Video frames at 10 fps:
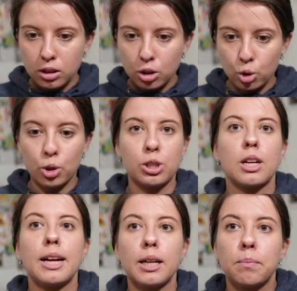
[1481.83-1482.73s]
looks
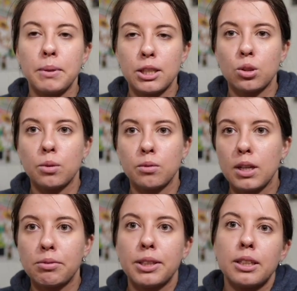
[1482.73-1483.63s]
like based on
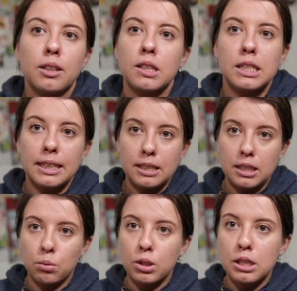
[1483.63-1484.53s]
everything in its data
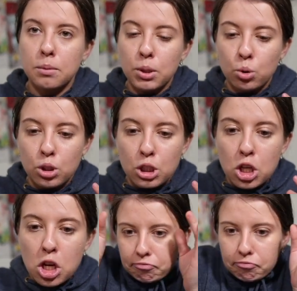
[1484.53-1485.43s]
set? What is the most
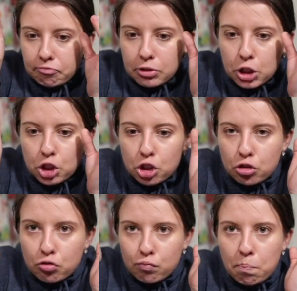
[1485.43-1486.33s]
just
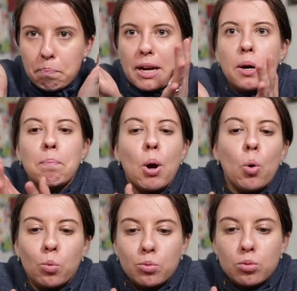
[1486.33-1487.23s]
bare
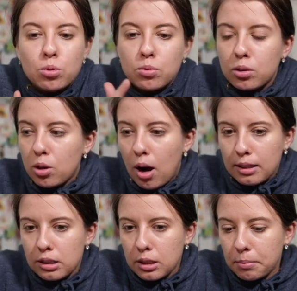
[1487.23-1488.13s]
bones
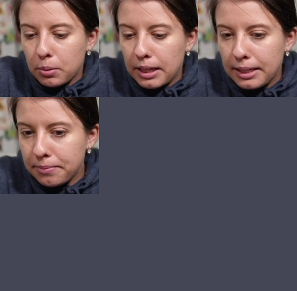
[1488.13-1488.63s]
concept, right?